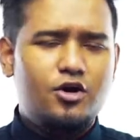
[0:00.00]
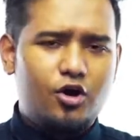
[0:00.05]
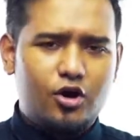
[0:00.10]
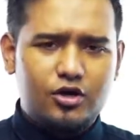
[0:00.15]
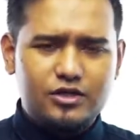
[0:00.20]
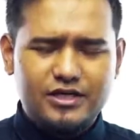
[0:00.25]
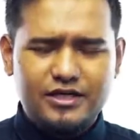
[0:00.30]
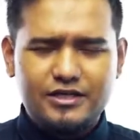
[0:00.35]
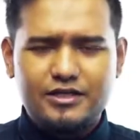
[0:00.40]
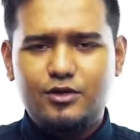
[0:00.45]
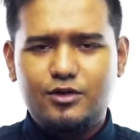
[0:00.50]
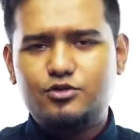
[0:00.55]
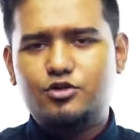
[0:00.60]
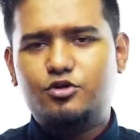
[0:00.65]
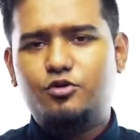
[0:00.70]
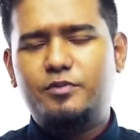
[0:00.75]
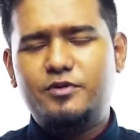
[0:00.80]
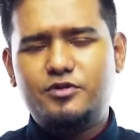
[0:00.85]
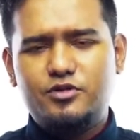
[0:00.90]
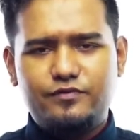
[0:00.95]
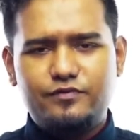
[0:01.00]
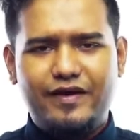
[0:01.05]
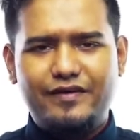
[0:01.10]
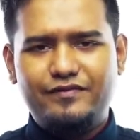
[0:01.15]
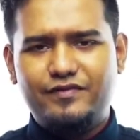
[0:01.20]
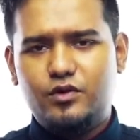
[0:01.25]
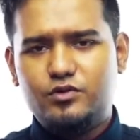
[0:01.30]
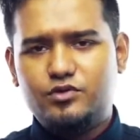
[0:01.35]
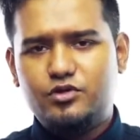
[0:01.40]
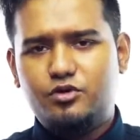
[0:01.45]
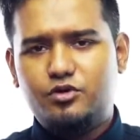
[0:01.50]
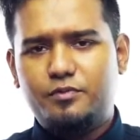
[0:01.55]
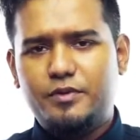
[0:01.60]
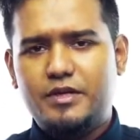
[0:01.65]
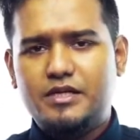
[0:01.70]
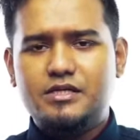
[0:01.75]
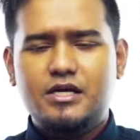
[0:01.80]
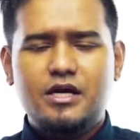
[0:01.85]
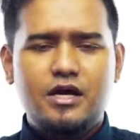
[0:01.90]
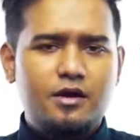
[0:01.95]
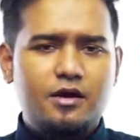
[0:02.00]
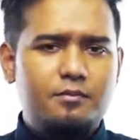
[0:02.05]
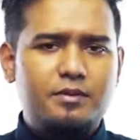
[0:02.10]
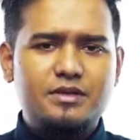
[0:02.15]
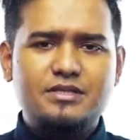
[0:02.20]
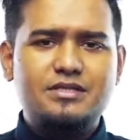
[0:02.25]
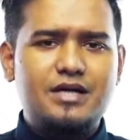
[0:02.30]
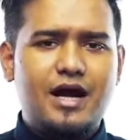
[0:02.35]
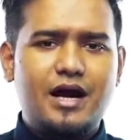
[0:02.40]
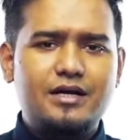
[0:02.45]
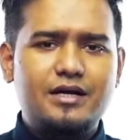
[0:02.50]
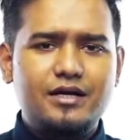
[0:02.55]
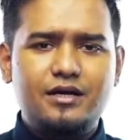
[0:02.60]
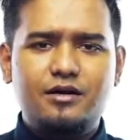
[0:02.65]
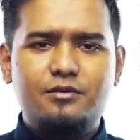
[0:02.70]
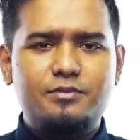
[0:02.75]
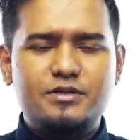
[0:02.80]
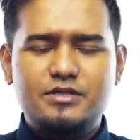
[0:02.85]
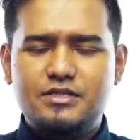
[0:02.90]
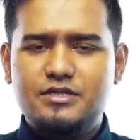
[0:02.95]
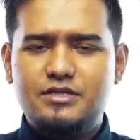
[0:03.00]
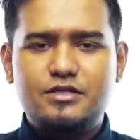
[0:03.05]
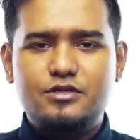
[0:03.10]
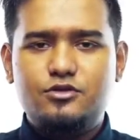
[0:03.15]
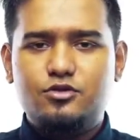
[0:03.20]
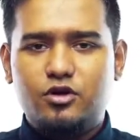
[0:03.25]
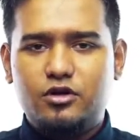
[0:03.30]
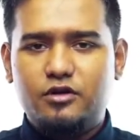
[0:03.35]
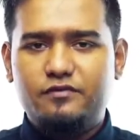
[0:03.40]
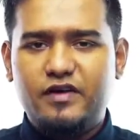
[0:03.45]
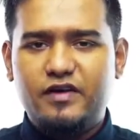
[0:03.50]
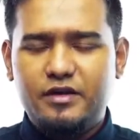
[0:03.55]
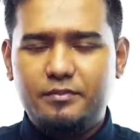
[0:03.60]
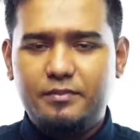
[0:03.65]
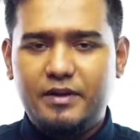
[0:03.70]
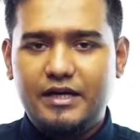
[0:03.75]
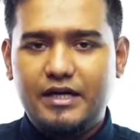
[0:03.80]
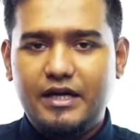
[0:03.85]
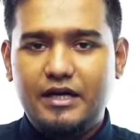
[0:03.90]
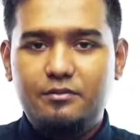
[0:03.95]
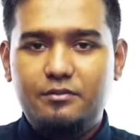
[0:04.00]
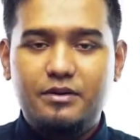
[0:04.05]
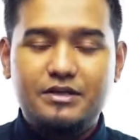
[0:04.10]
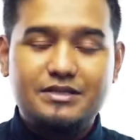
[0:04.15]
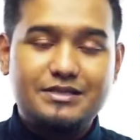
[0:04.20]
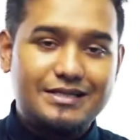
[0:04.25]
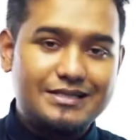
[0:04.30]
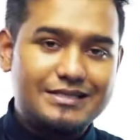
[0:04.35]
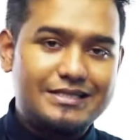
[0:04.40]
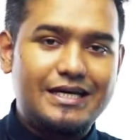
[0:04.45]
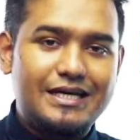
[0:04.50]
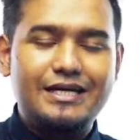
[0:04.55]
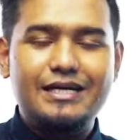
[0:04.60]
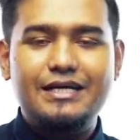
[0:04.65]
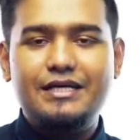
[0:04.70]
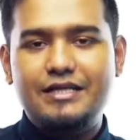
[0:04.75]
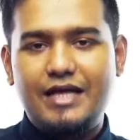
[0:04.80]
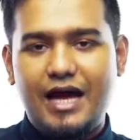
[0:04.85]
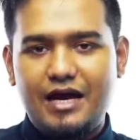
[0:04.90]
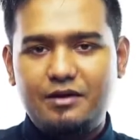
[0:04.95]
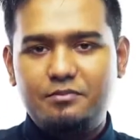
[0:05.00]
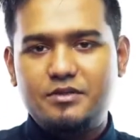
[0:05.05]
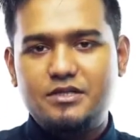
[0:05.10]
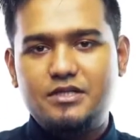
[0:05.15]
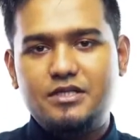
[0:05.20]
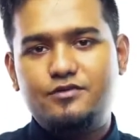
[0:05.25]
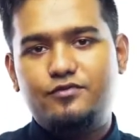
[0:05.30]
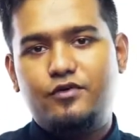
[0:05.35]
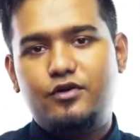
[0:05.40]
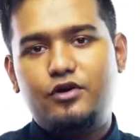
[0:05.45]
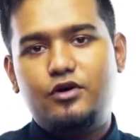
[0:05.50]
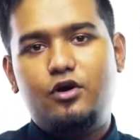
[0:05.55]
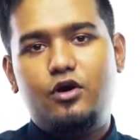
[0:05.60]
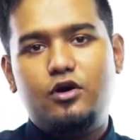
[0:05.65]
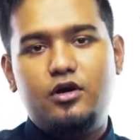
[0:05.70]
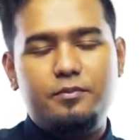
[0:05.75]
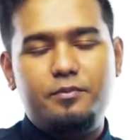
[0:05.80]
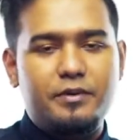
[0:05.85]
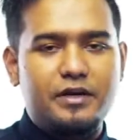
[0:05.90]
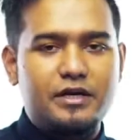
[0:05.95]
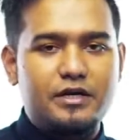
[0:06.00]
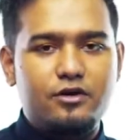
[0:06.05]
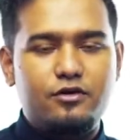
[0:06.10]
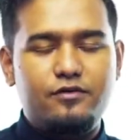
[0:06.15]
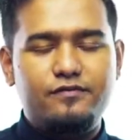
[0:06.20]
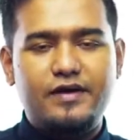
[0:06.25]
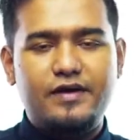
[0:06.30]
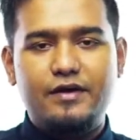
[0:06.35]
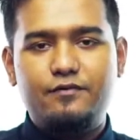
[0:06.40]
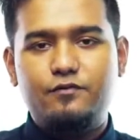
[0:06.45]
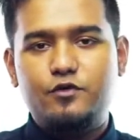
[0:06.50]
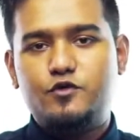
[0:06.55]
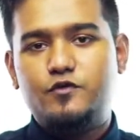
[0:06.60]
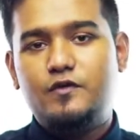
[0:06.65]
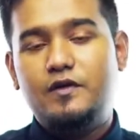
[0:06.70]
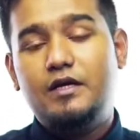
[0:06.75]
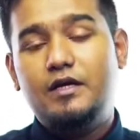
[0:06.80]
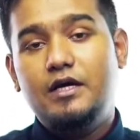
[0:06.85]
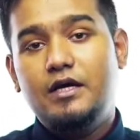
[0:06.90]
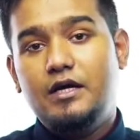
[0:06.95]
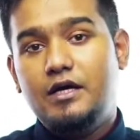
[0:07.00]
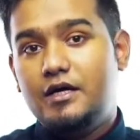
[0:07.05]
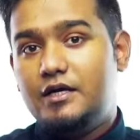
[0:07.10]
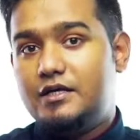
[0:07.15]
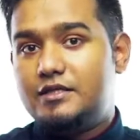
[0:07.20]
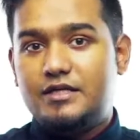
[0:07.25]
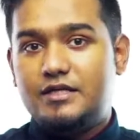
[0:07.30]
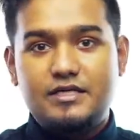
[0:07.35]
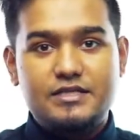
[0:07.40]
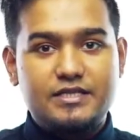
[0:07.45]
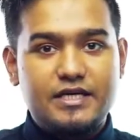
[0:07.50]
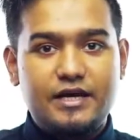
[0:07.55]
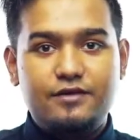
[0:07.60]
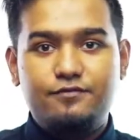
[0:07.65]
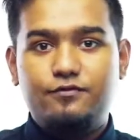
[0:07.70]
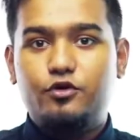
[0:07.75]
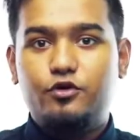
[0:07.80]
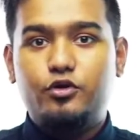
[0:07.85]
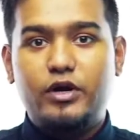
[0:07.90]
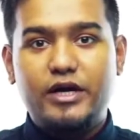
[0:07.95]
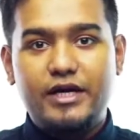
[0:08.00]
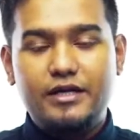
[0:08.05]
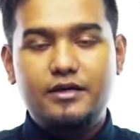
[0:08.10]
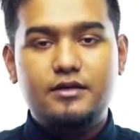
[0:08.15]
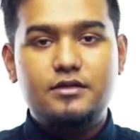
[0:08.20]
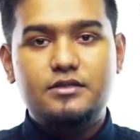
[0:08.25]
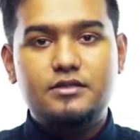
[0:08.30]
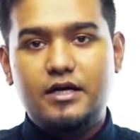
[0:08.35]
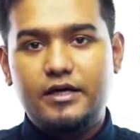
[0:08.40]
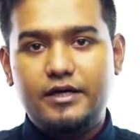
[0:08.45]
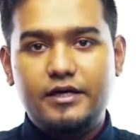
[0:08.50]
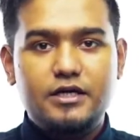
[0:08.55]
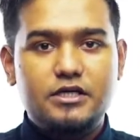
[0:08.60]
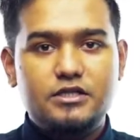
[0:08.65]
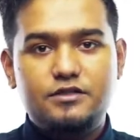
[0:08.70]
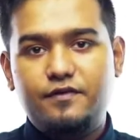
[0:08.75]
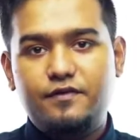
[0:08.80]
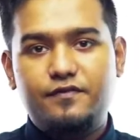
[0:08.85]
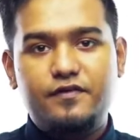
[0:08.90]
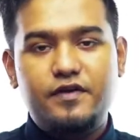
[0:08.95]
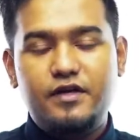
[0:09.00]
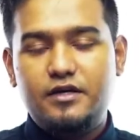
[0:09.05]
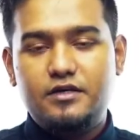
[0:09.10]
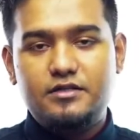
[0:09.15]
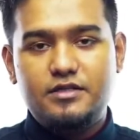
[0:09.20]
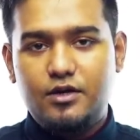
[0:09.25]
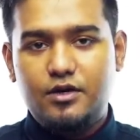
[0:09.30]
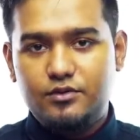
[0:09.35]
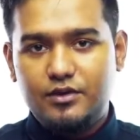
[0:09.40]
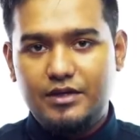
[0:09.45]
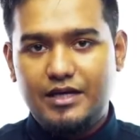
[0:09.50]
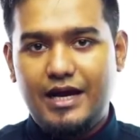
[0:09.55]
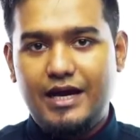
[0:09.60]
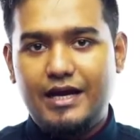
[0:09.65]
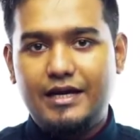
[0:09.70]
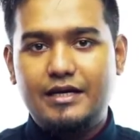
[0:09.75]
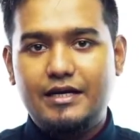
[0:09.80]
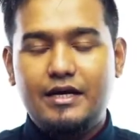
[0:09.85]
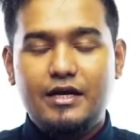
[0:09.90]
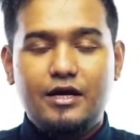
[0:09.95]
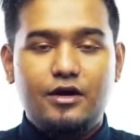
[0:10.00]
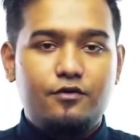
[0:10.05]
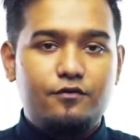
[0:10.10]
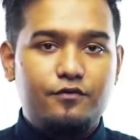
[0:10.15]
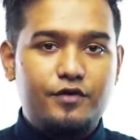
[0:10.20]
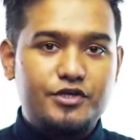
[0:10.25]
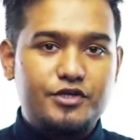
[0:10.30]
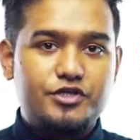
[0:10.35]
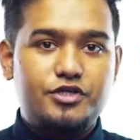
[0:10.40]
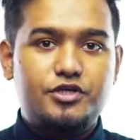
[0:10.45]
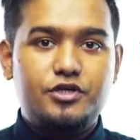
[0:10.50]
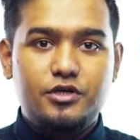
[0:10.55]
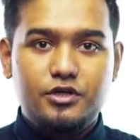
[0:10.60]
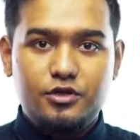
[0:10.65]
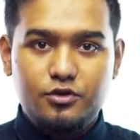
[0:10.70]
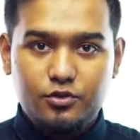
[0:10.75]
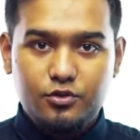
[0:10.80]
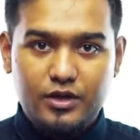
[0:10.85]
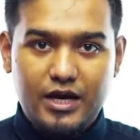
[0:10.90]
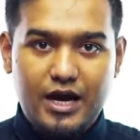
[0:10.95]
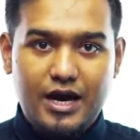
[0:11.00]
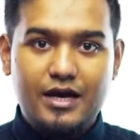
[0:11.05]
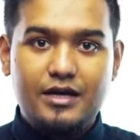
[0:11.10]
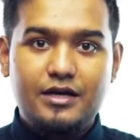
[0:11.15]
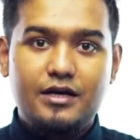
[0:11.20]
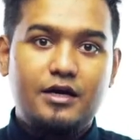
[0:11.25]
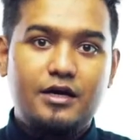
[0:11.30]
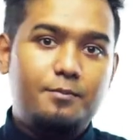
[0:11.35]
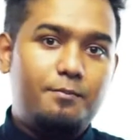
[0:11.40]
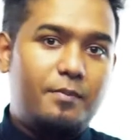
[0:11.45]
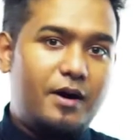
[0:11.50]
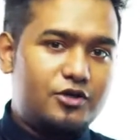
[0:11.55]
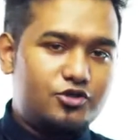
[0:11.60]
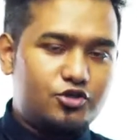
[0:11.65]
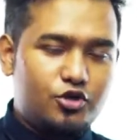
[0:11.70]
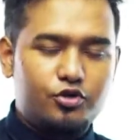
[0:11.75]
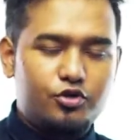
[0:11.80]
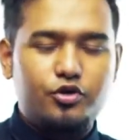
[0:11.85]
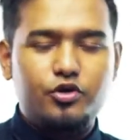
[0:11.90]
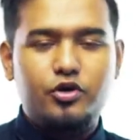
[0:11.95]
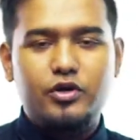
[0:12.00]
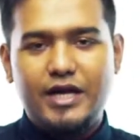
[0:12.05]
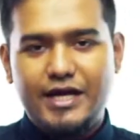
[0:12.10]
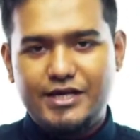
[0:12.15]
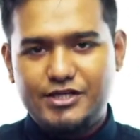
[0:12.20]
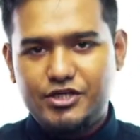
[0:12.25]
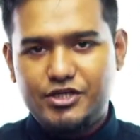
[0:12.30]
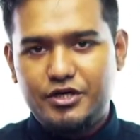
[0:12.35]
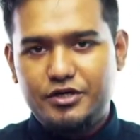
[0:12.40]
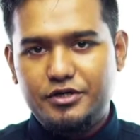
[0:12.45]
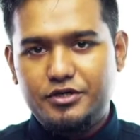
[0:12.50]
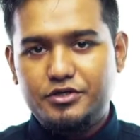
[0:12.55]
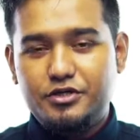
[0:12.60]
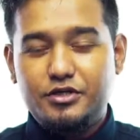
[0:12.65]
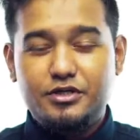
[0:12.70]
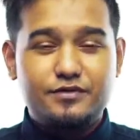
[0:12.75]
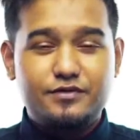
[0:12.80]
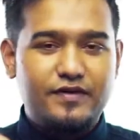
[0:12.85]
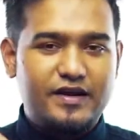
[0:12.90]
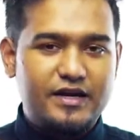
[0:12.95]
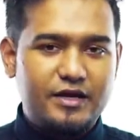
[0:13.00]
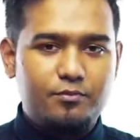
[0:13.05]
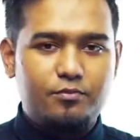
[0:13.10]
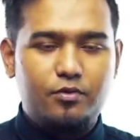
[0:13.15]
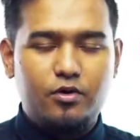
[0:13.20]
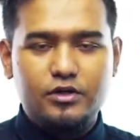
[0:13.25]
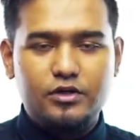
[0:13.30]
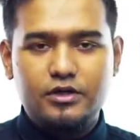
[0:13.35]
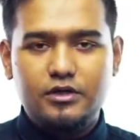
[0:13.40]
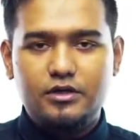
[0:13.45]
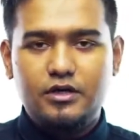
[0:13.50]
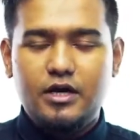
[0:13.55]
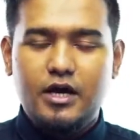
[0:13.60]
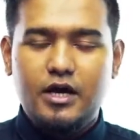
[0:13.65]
or 3,000 rupees or 5,000 rupees. But starting a business is not a very big deal, but sustaining that business for a longer period of time, which will sustain for 20 years, 30 years, 50 years down the line, which you can pass on to your next generation, is very important.